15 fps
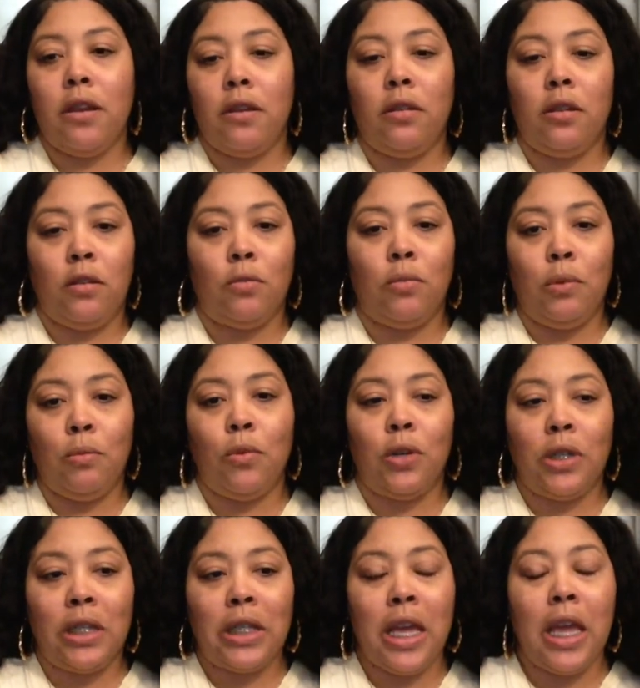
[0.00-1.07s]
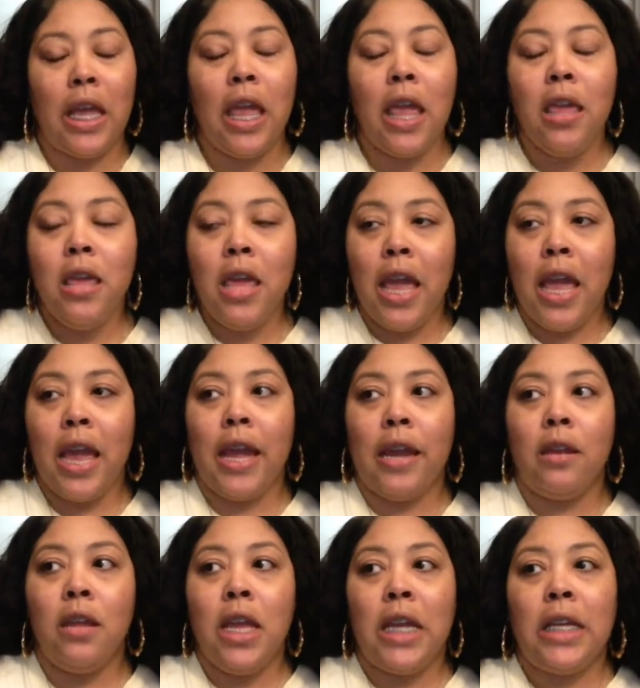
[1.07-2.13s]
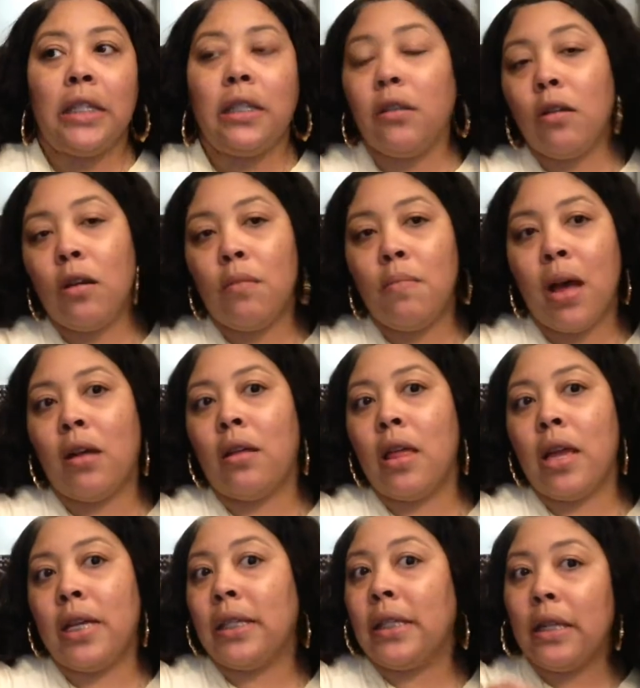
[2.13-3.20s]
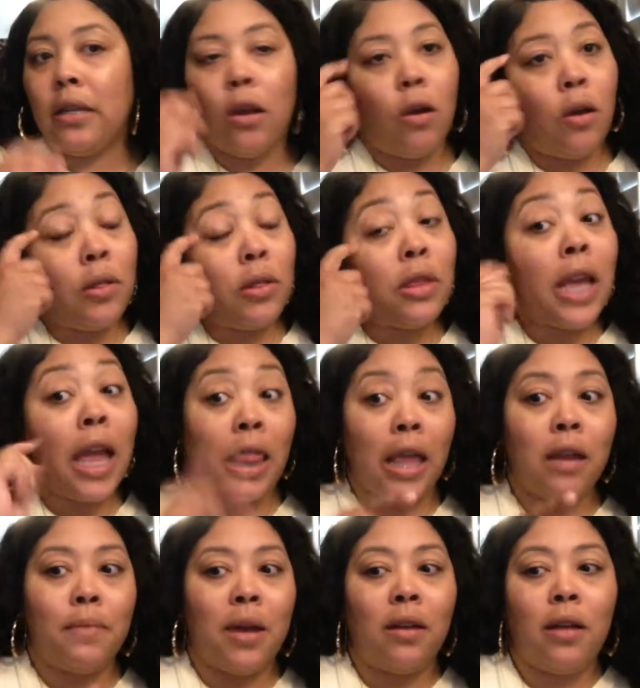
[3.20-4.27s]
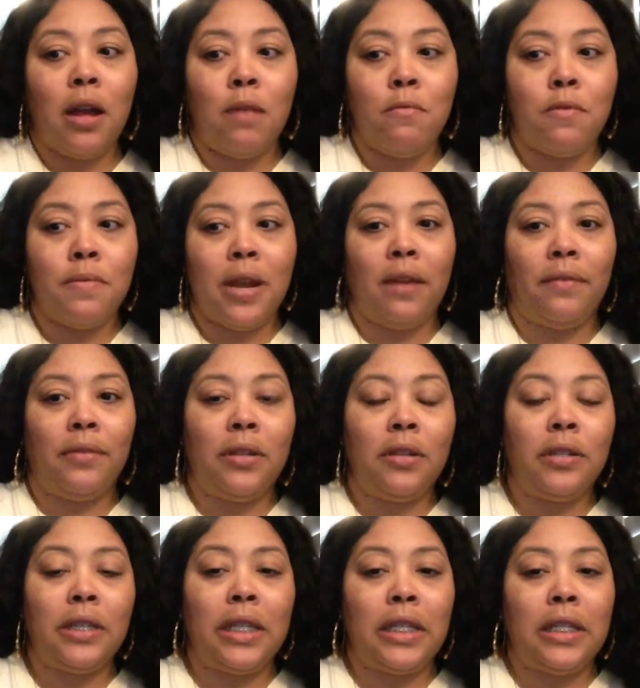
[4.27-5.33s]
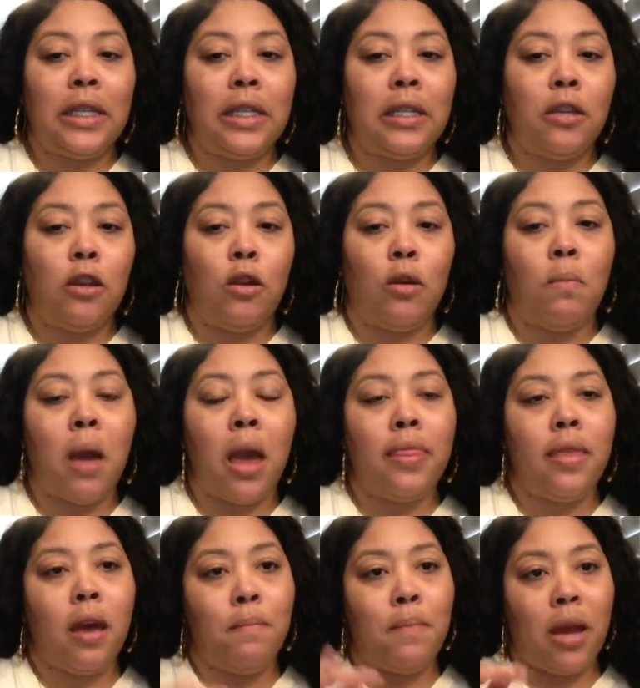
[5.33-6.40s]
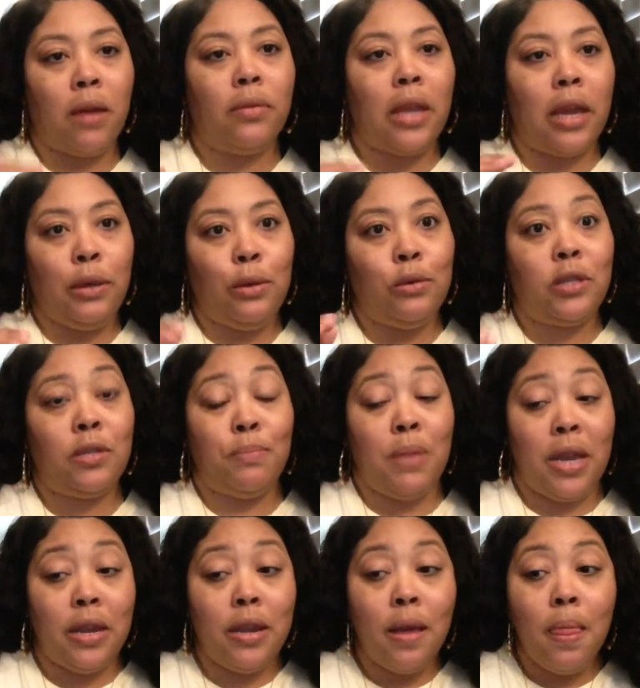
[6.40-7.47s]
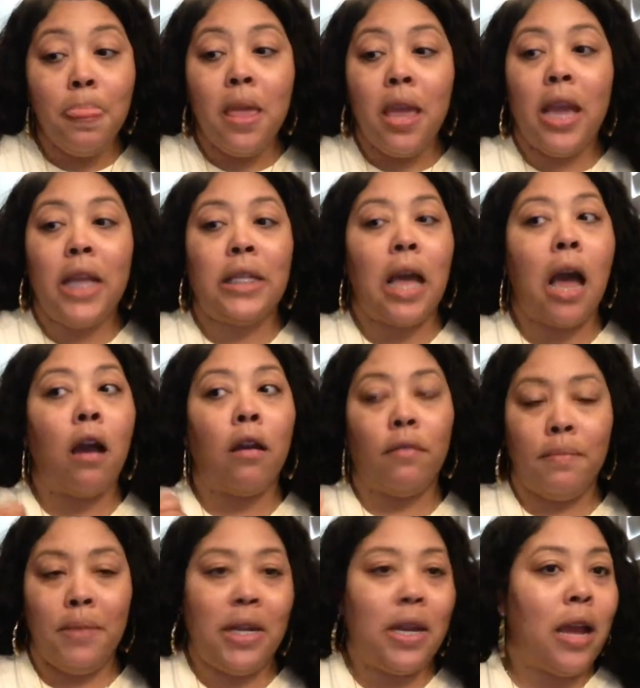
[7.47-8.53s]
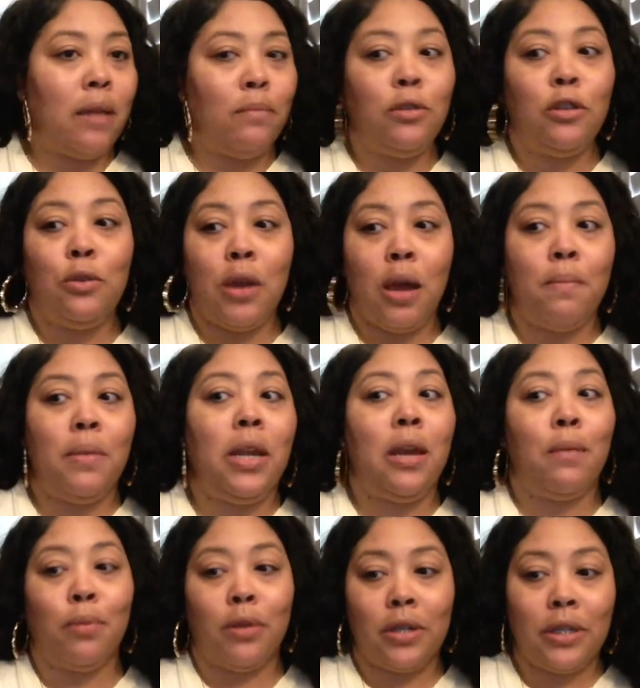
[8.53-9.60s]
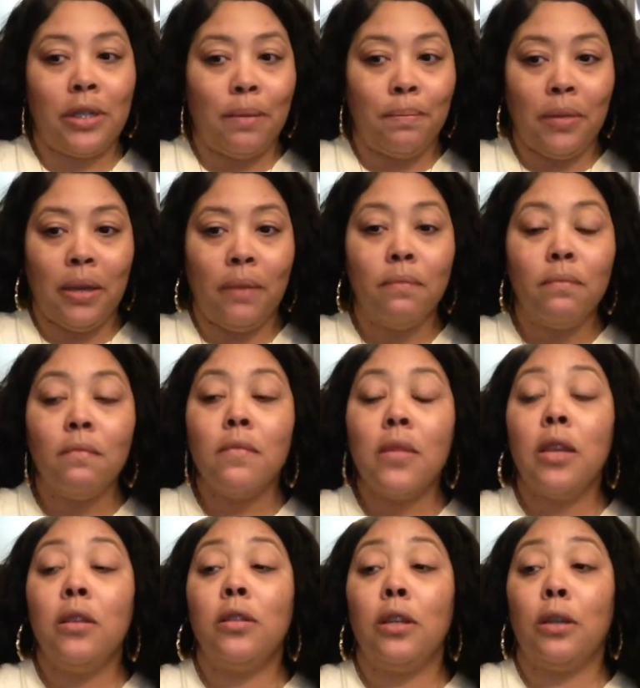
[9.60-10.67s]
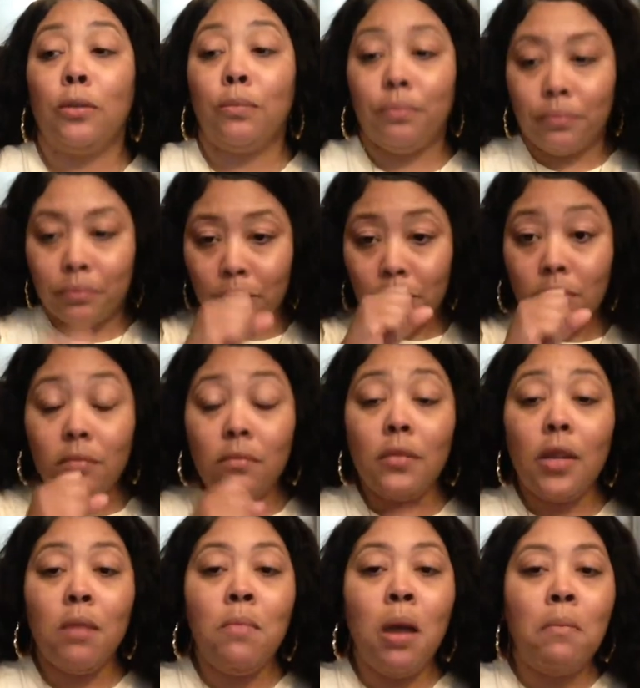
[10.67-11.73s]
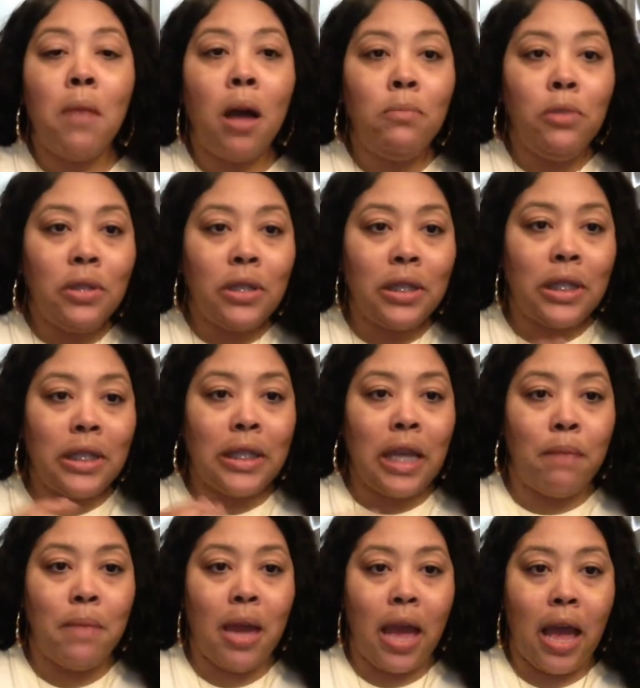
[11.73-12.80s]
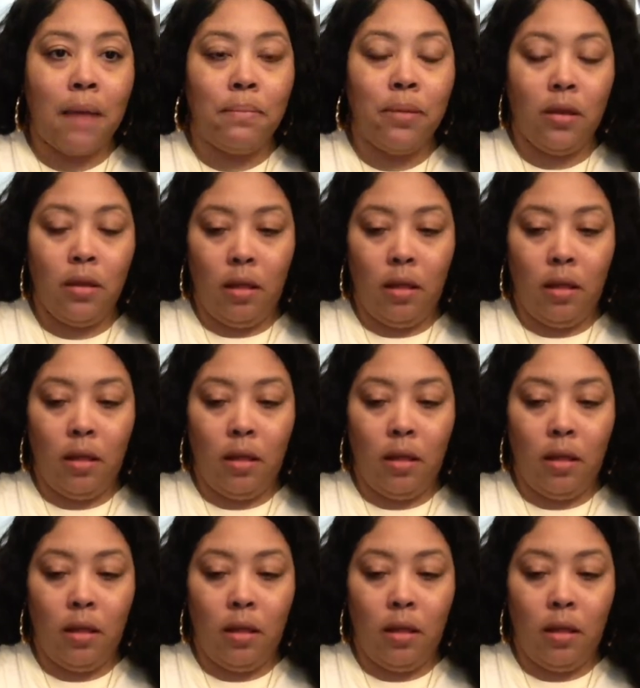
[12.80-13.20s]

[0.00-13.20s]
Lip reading: little rewards thing, and the thing I like about Urban Outfitters is it doesn't go by the amount that you spend. It's however many times you come in and purchase something. So my mom uses the same app